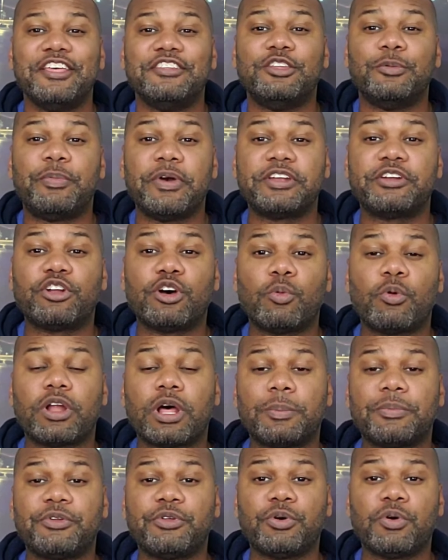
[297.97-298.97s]
Depending on what
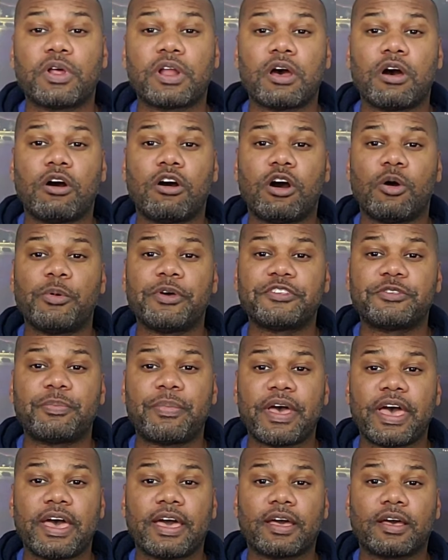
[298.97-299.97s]
I'm doing, I always
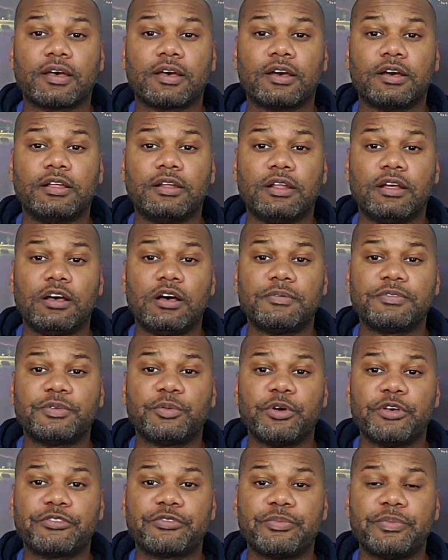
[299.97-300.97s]
pack gloves
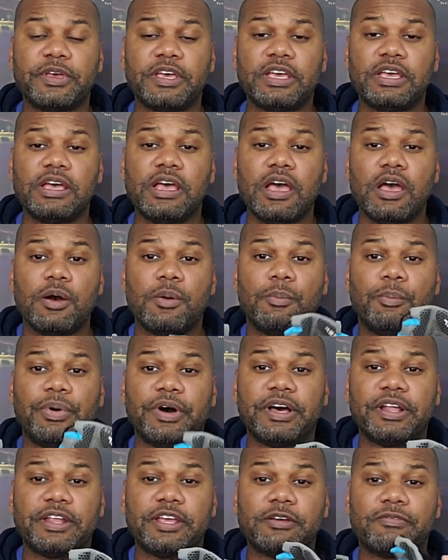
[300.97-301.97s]
with me.
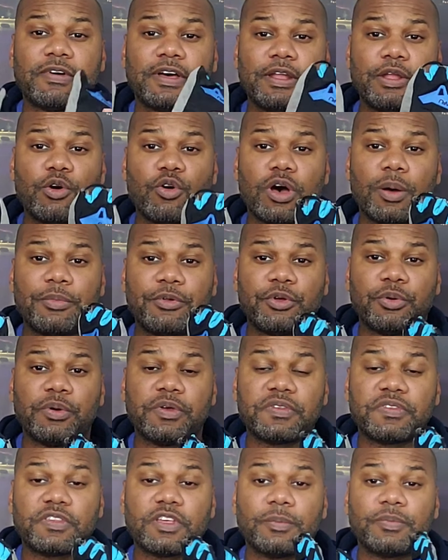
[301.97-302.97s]
But if I know I'm
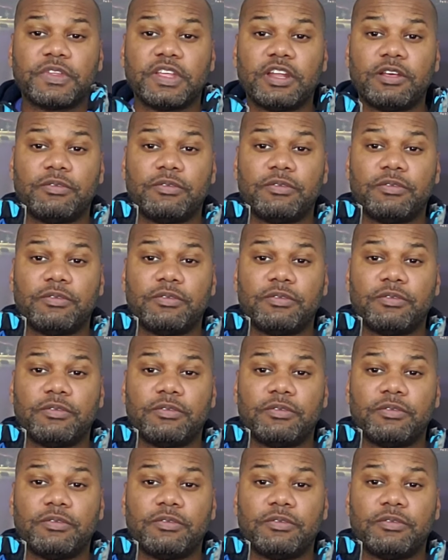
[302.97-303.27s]
doing something